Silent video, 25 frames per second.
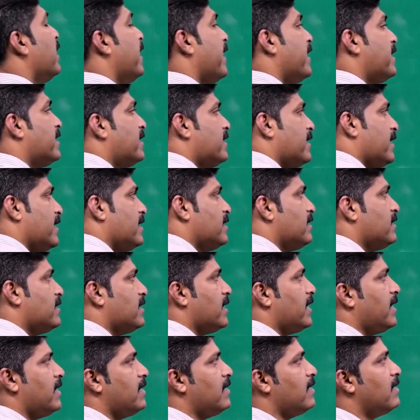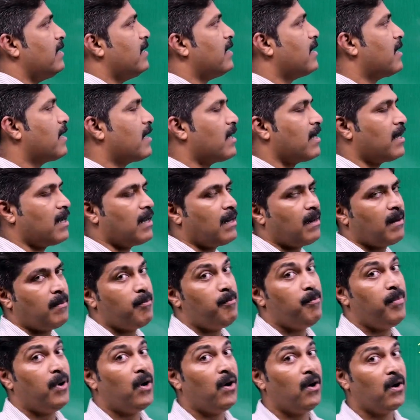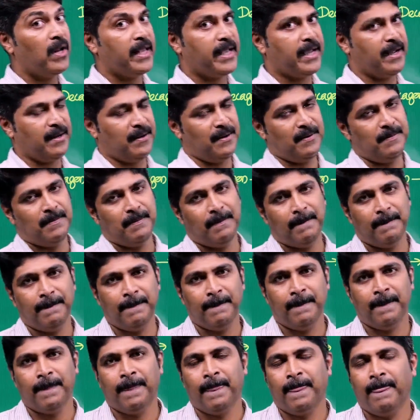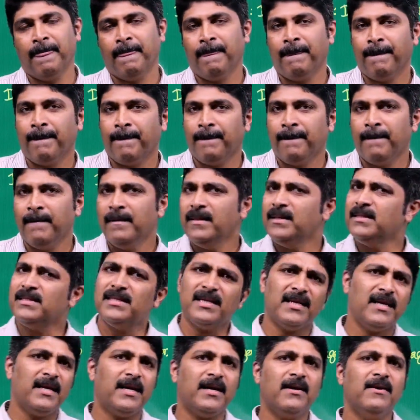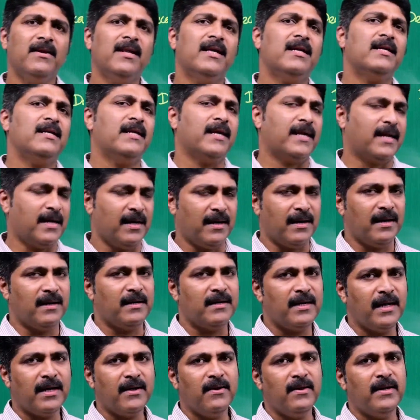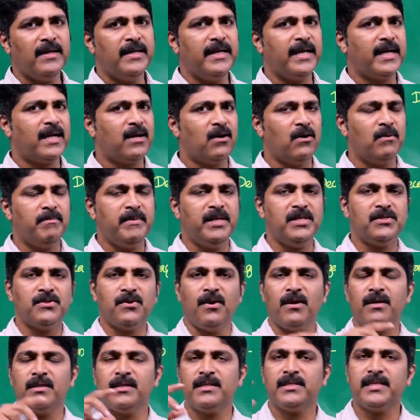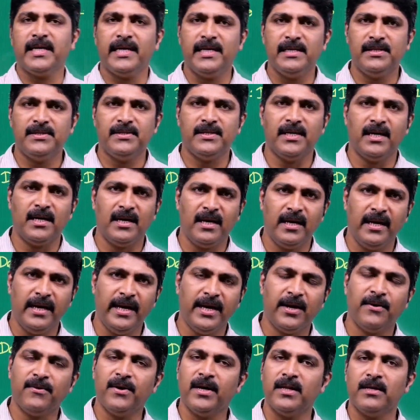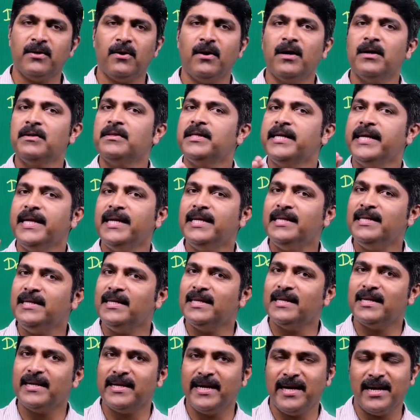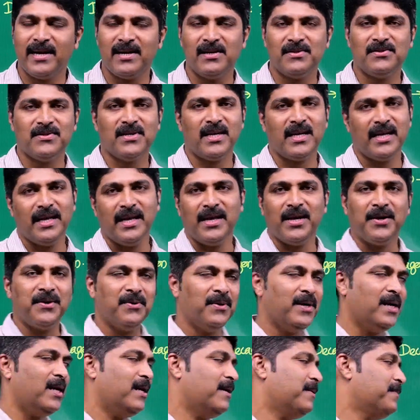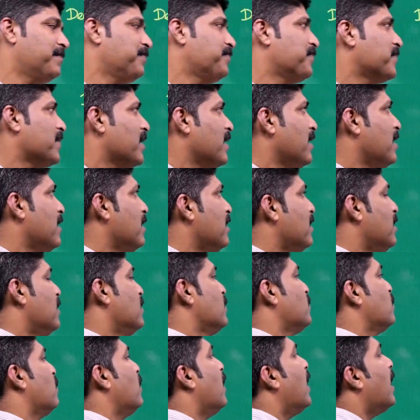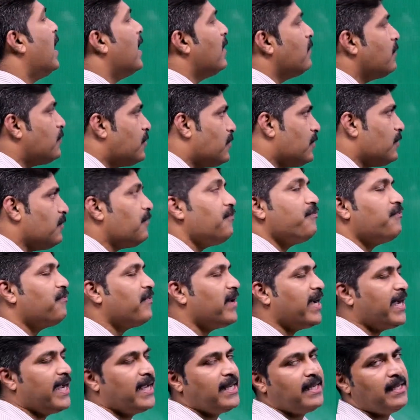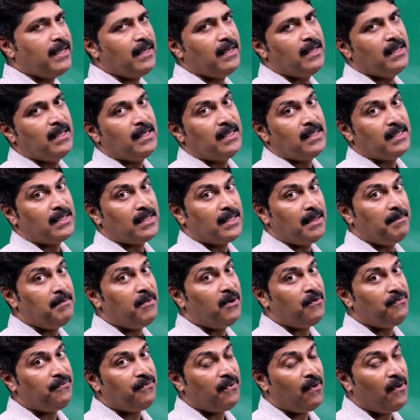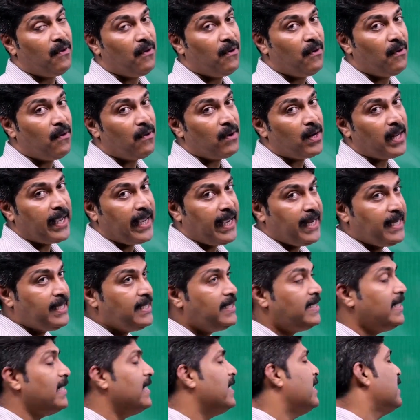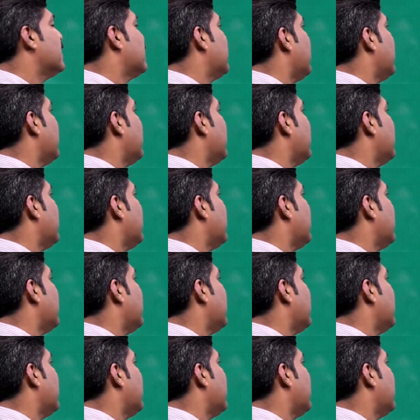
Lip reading: a 10-sided polygon. This is a regular decagon. Regular decagon means all the sides are equal, all the interior angles are equal. So how to find sum of all interior